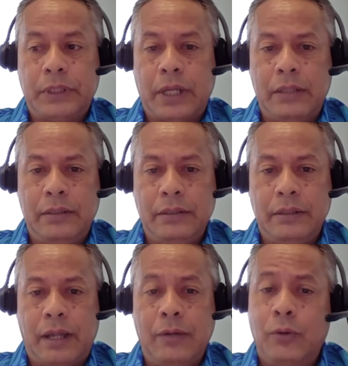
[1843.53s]
I,
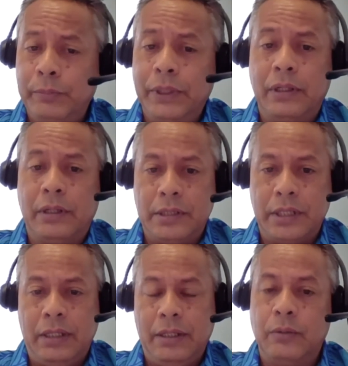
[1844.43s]
I hope they're
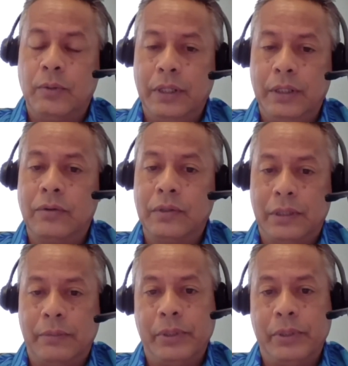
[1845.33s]
containing the one in Rota